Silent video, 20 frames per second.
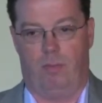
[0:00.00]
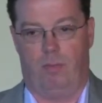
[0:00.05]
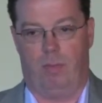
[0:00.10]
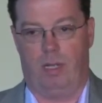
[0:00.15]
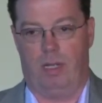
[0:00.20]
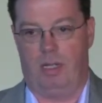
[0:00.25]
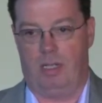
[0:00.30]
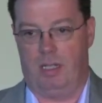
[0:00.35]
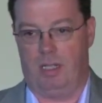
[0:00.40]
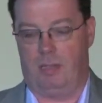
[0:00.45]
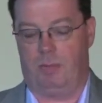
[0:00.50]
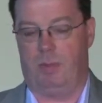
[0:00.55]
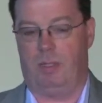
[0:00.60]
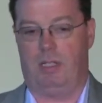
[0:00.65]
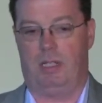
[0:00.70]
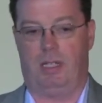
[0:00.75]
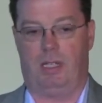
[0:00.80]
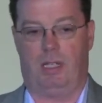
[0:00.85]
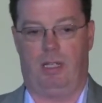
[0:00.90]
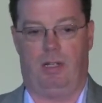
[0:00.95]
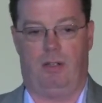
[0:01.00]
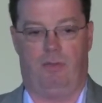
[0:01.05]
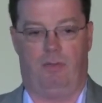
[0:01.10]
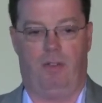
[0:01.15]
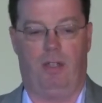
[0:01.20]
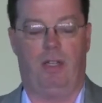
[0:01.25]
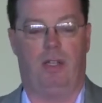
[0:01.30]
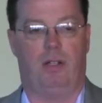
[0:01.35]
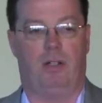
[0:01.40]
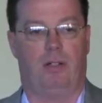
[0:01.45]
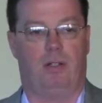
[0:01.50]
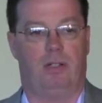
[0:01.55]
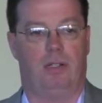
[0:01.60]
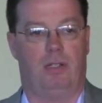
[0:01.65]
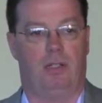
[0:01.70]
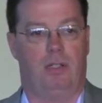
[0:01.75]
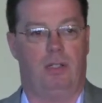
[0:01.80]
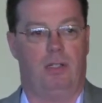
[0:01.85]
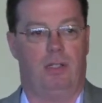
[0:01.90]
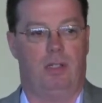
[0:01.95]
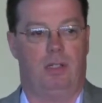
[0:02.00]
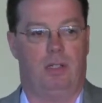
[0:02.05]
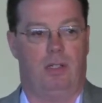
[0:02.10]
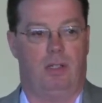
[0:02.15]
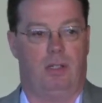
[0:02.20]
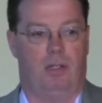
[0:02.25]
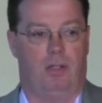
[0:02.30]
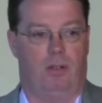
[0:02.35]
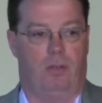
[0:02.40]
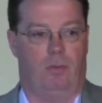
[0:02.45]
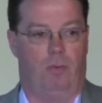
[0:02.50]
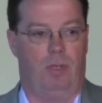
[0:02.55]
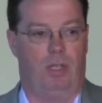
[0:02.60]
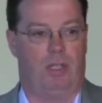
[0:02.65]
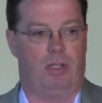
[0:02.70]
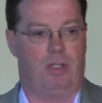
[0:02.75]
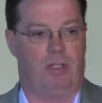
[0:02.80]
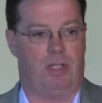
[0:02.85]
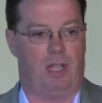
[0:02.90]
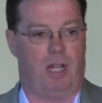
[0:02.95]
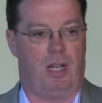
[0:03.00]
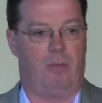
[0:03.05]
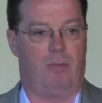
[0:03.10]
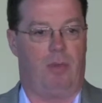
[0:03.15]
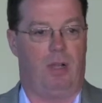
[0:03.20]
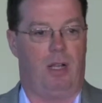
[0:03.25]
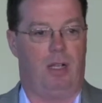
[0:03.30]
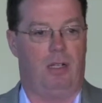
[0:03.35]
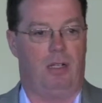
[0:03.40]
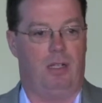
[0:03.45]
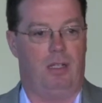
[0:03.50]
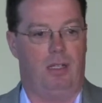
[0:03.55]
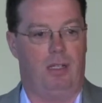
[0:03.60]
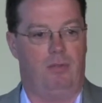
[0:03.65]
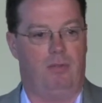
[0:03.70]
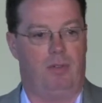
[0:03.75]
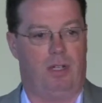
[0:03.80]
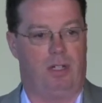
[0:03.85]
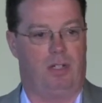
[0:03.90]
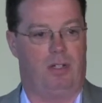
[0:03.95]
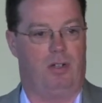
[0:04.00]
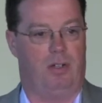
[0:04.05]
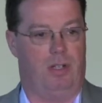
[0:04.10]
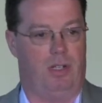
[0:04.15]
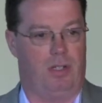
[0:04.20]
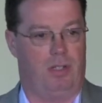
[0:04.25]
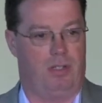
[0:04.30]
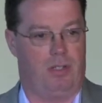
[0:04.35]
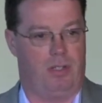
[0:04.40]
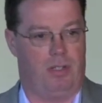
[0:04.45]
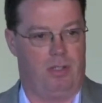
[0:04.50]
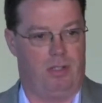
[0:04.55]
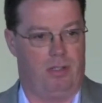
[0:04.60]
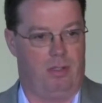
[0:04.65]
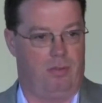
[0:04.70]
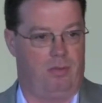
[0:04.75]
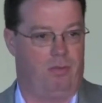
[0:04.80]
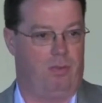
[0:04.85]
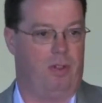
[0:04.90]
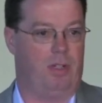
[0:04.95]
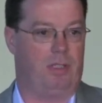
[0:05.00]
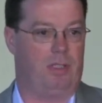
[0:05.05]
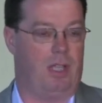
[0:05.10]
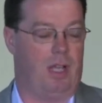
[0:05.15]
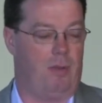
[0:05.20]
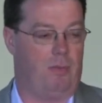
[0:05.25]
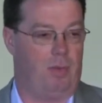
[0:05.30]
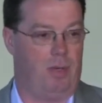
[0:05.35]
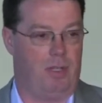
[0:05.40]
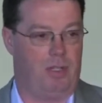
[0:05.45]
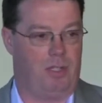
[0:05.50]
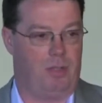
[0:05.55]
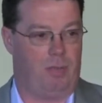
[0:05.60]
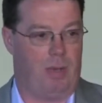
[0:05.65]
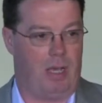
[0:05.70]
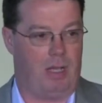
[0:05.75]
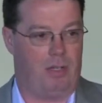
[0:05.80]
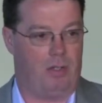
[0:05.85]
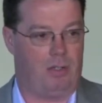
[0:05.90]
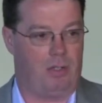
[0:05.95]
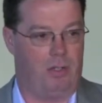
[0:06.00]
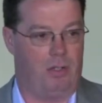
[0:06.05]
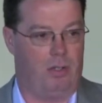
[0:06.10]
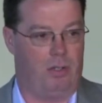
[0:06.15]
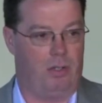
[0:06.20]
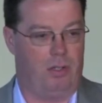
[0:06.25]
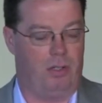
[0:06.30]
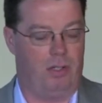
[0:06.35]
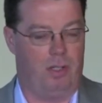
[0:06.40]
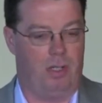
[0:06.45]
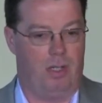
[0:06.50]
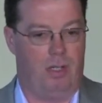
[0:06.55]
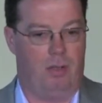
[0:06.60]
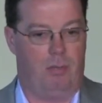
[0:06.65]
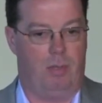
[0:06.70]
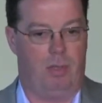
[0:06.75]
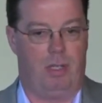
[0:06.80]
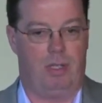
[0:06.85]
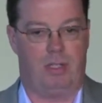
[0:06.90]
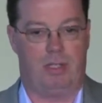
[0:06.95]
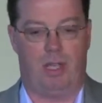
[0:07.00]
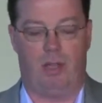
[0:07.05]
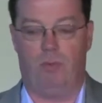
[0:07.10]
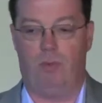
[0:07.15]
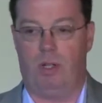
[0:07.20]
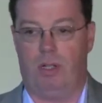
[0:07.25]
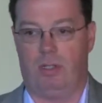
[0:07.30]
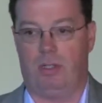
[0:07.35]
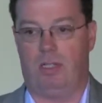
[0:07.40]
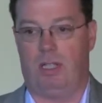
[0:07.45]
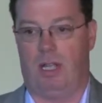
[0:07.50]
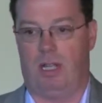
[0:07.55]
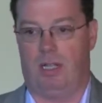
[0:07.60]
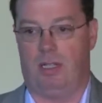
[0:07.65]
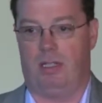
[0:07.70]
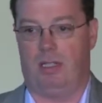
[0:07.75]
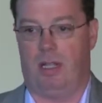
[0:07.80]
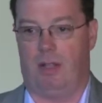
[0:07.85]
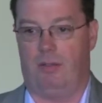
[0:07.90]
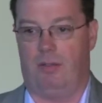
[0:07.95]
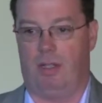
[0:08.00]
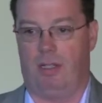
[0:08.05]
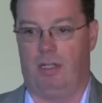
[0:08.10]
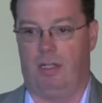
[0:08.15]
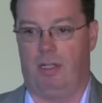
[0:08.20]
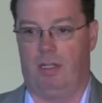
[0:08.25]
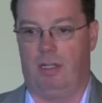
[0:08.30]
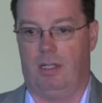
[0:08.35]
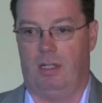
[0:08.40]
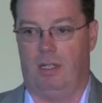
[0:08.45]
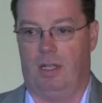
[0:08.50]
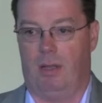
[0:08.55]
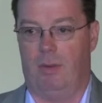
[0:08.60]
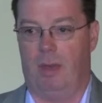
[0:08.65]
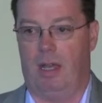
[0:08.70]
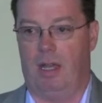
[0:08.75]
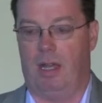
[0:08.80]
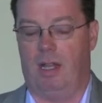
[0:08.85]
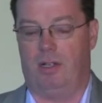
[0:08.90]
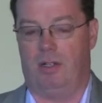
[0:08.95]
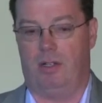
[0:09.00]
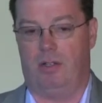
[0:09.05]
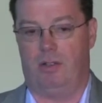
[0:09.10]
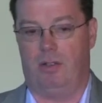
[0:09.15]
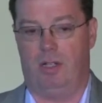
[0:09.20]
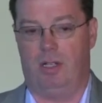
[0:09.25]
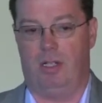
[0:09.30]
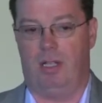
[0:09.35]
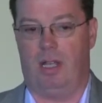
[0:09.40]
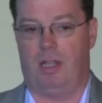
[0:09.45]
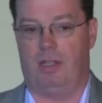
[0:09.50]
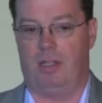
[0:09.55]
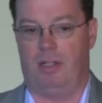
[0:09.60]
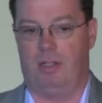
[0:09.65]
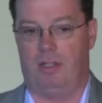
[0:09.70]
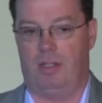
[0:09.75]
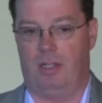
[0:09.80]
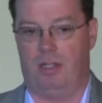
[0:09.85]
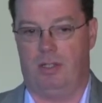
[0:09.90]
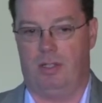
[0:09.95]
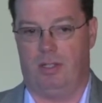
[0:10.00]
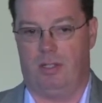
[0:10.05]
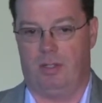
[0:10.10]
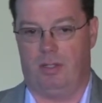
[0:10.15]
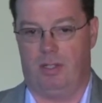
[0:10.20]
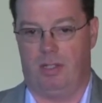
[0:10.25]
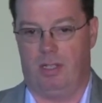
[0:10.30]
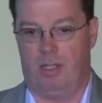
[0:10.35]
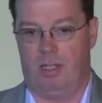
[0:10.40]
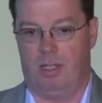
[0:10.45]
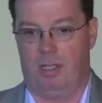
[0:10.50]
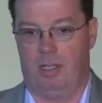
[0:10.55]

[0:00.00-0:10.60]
But in this particular field, we can celebrate the victories for example, in spinal cord, because they will tell us something about how to treat the other diseases.